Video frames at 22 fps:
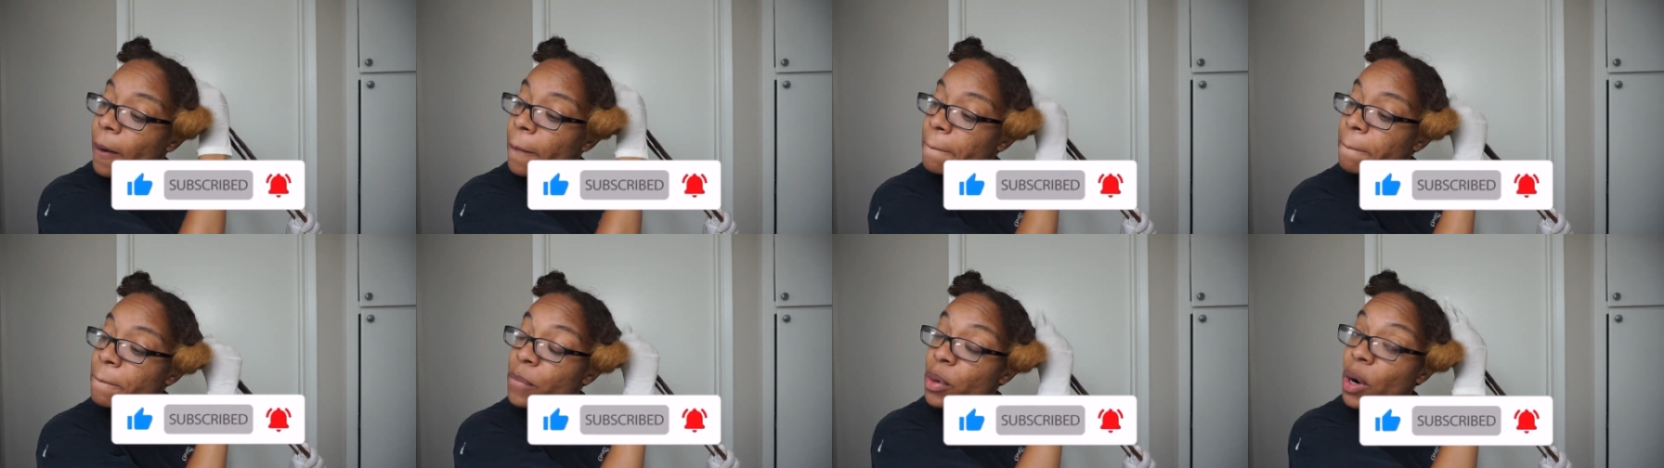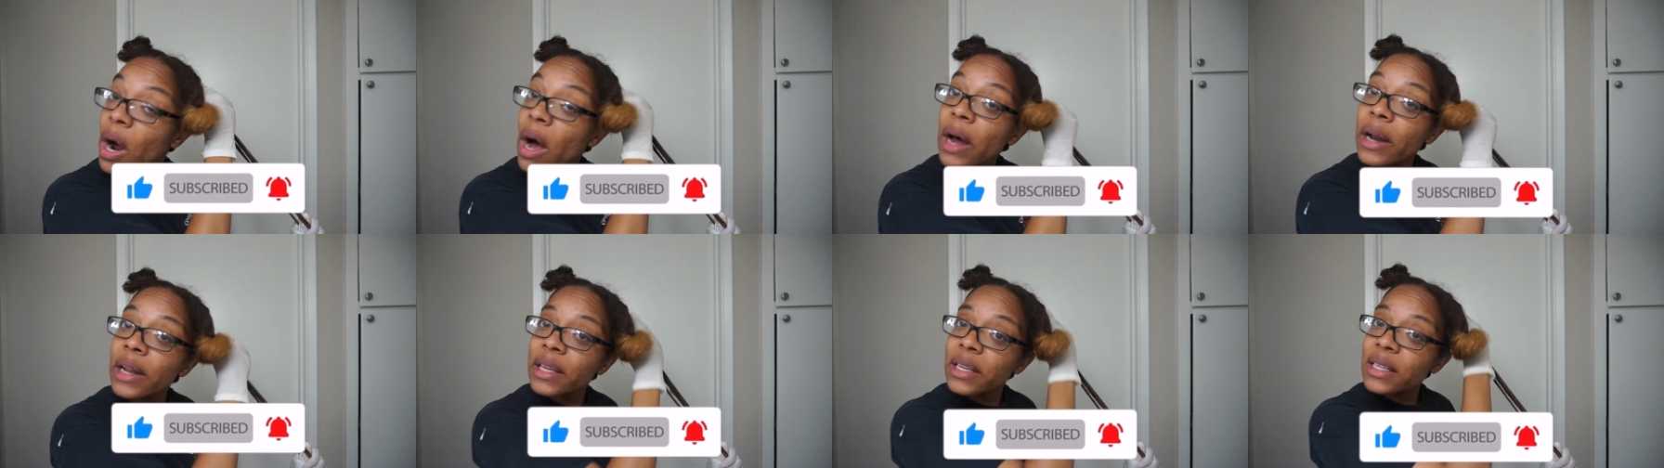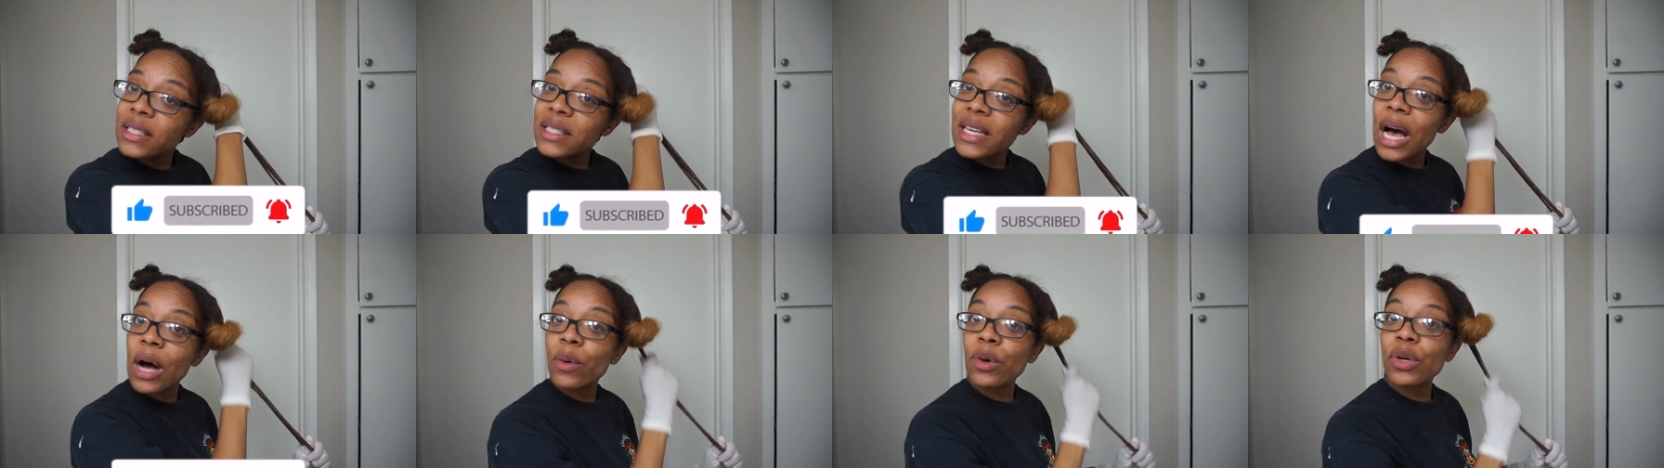products,
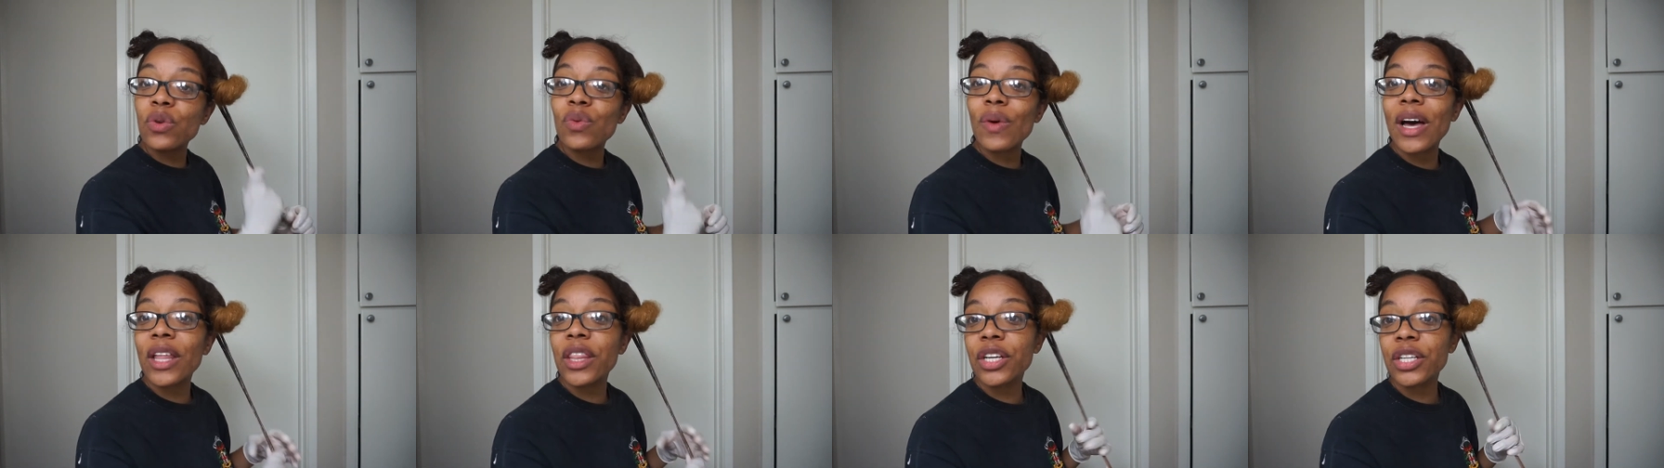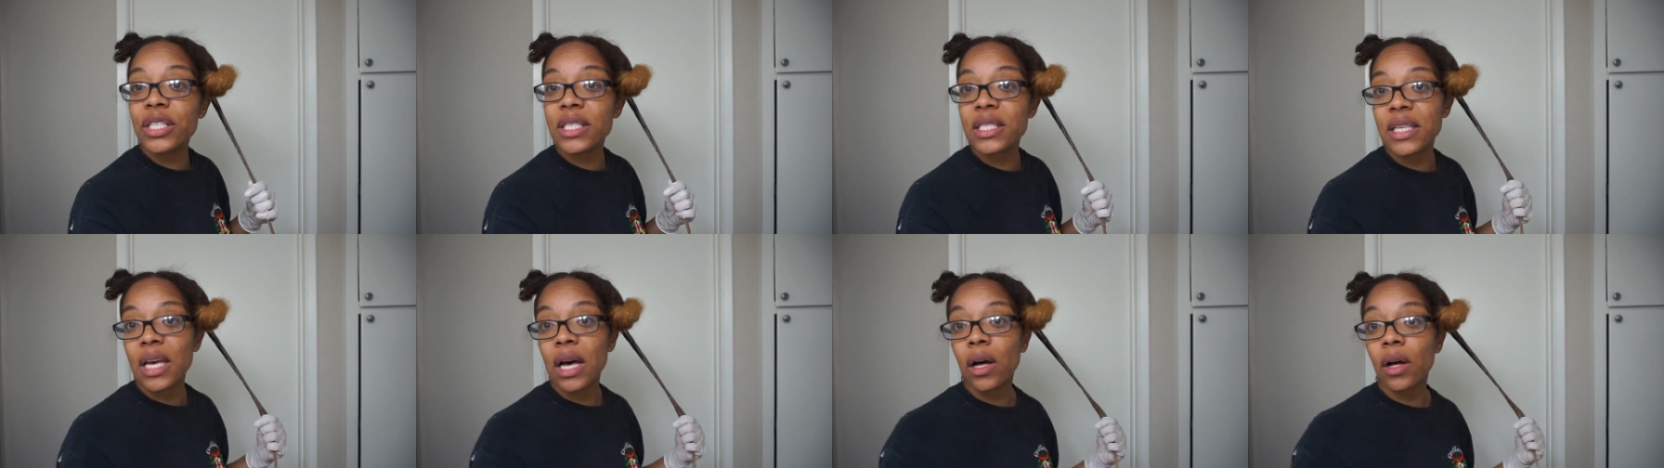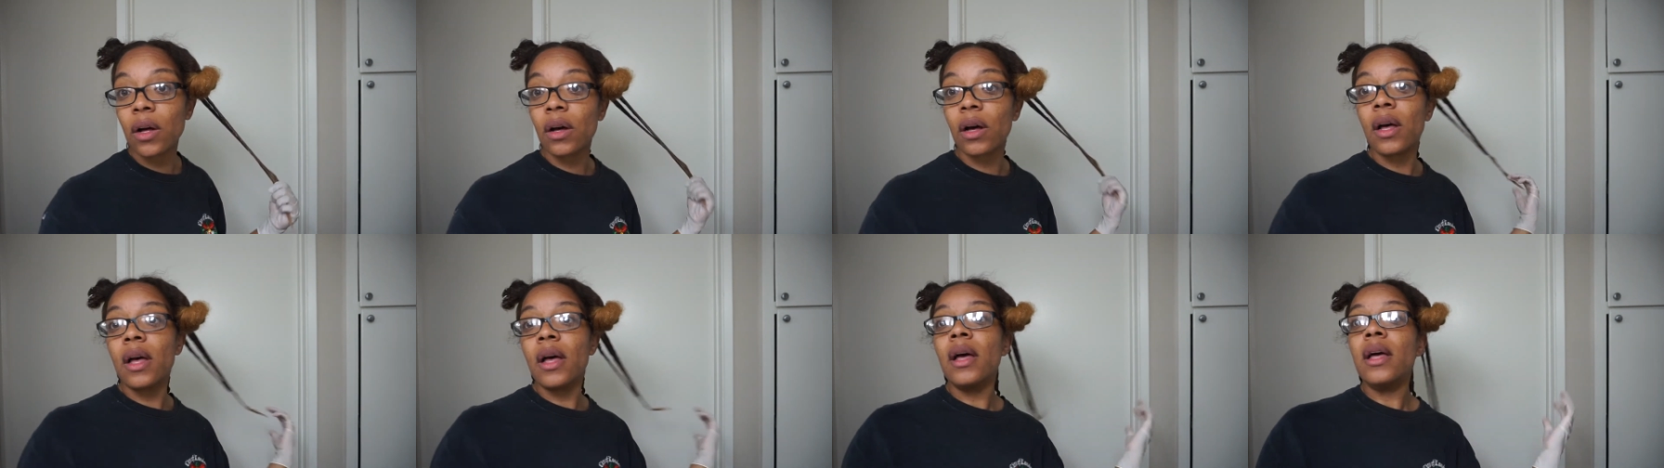I would rather sell,